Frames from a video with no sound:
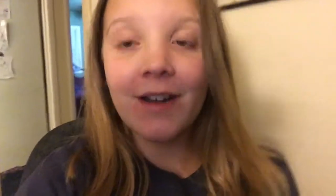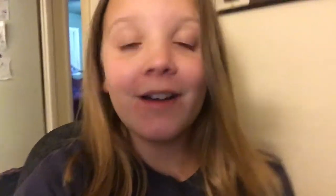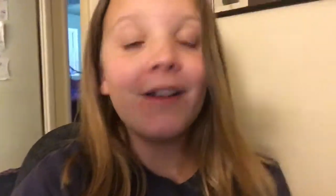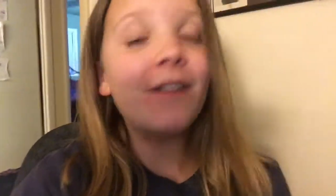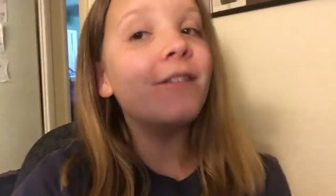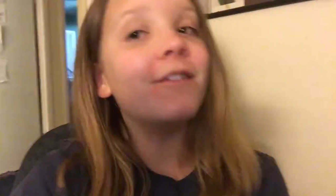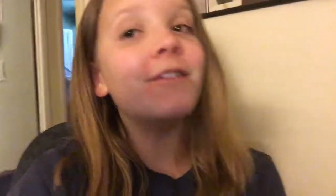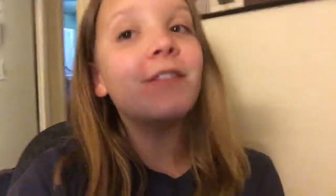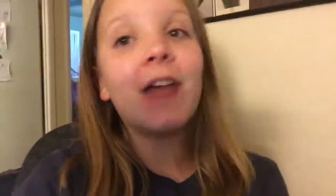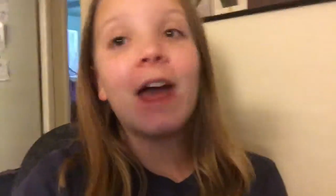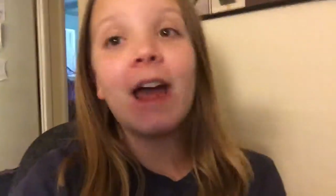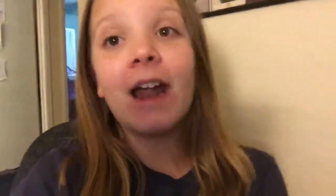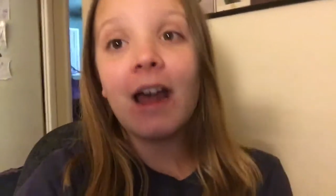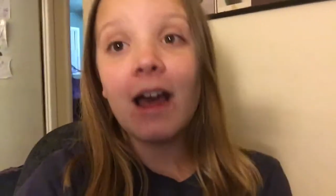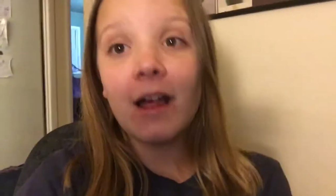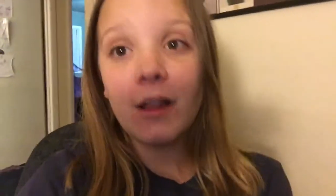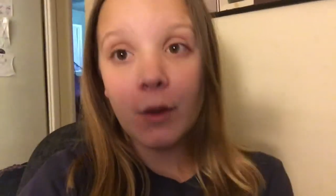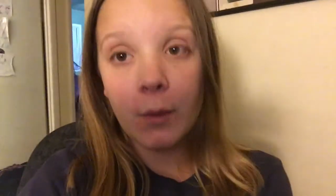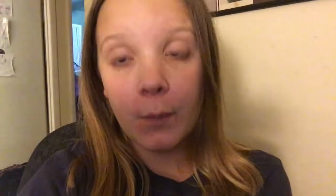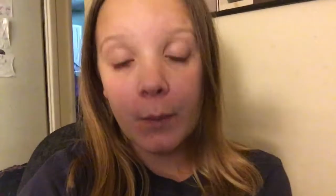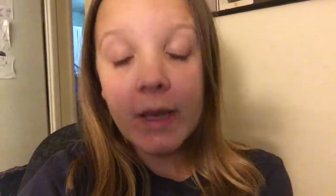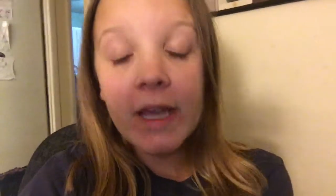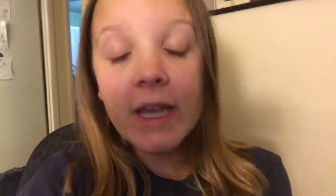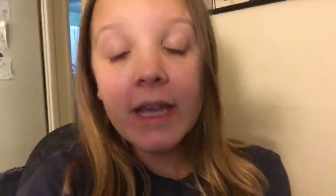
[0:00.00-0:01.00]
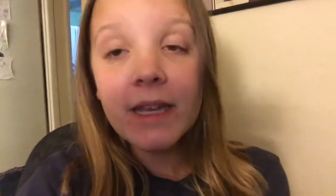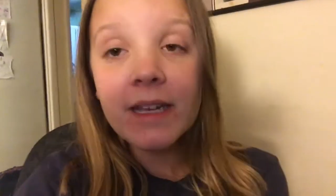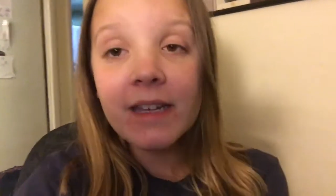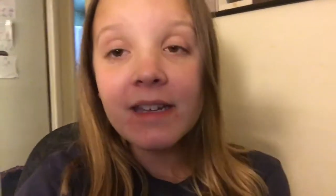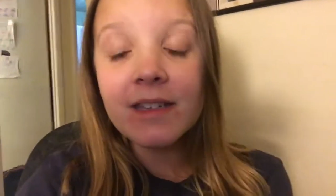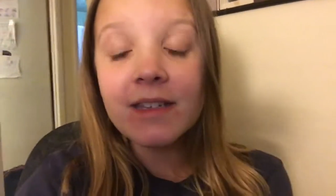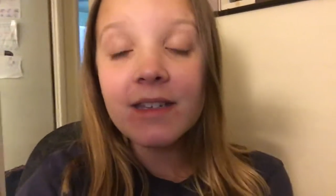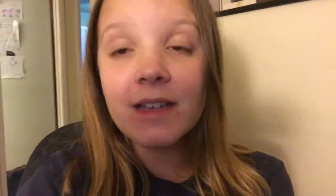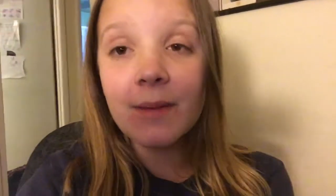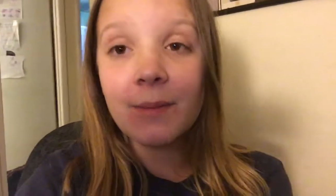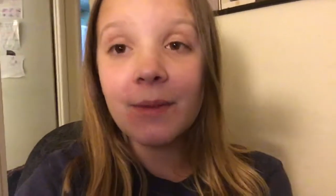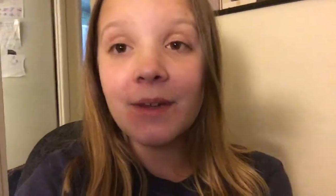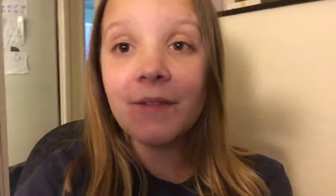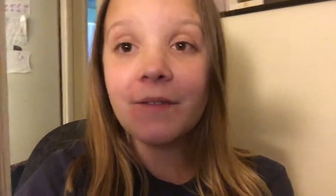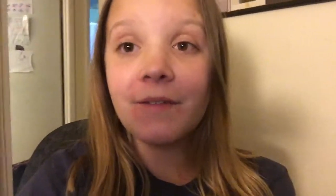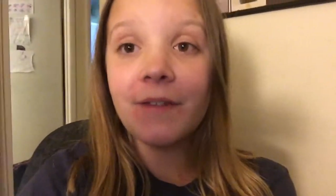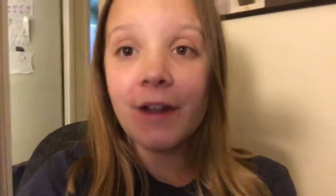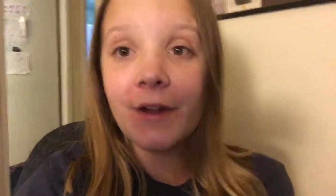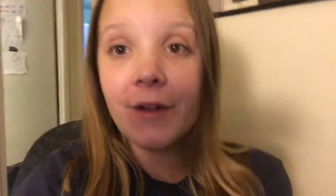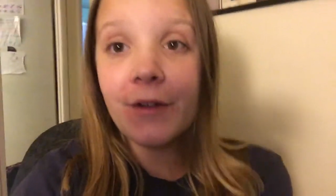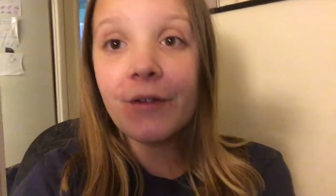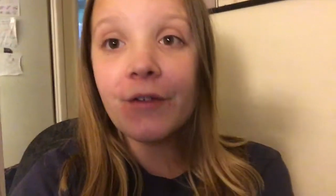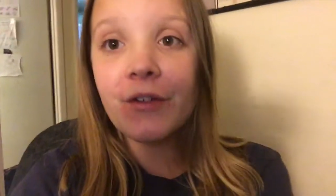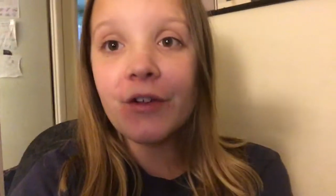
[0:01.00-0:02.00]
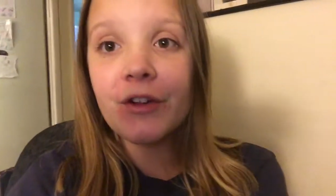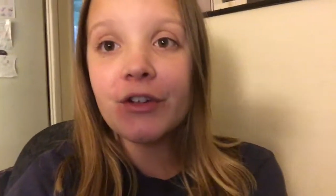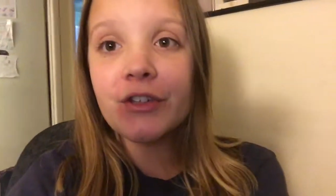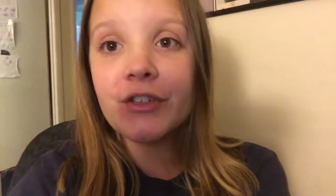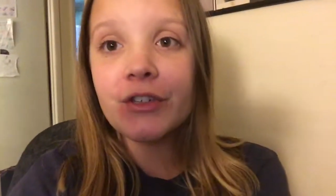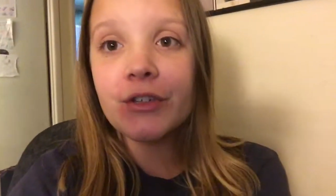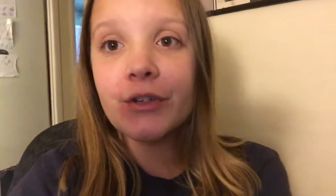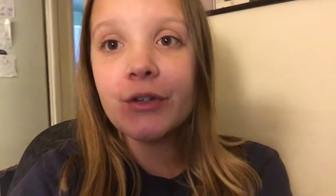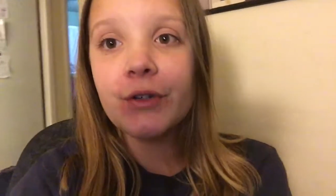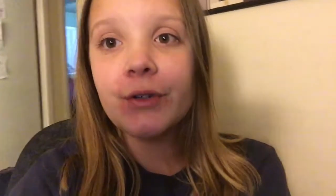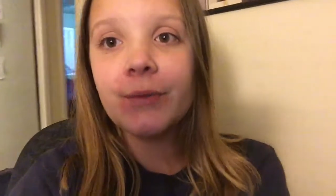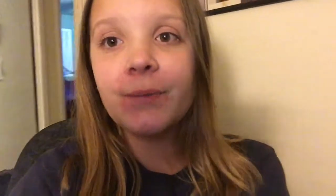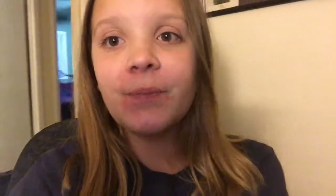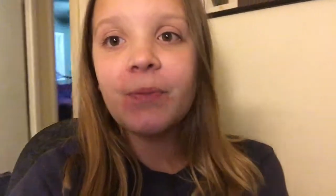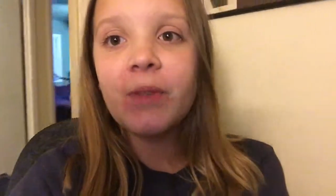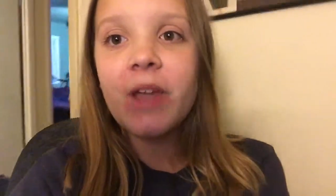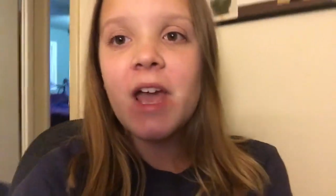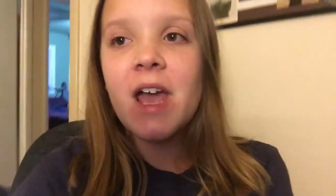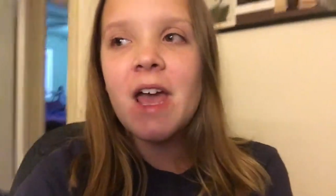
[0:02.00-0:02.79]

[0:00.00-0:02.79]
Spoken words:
of that Halloween is coming very, very soon.